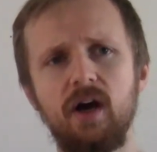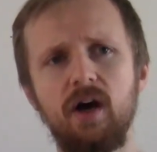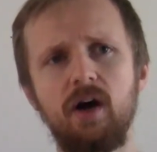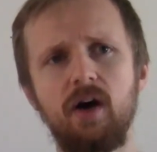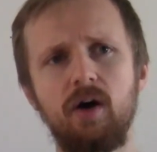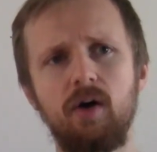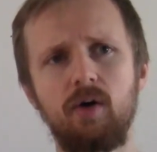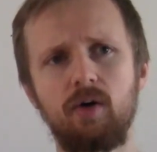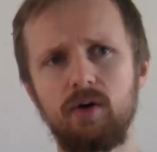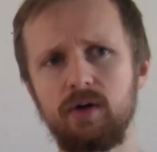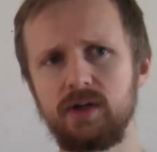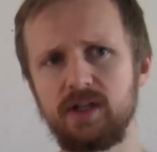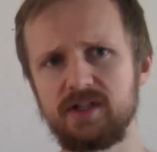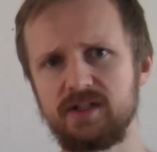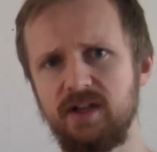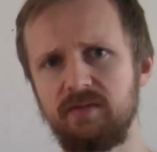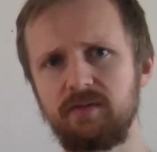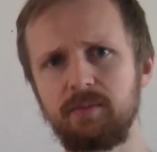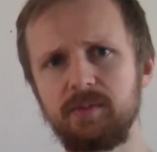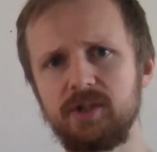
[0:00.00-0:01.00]
Or it
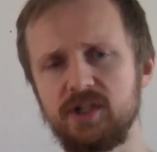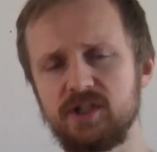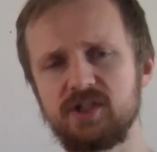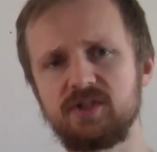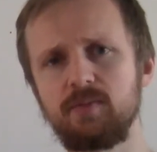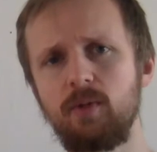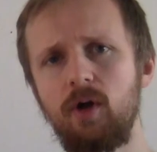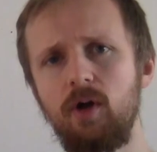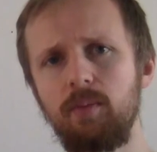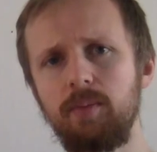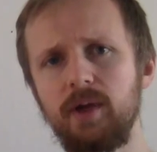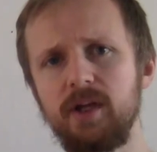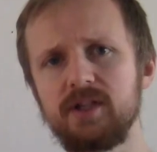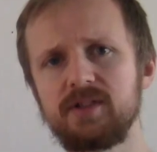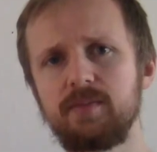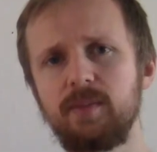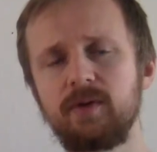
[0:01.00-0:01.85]
doesn't have to be just small place.